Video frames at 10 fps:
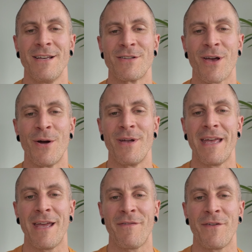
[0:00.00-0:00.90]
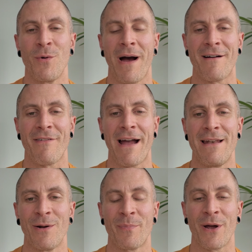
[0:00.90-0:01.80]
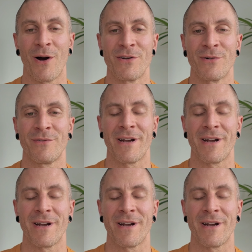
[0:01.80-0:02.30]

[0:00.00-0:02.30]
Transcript: So if you have a lumpy idle,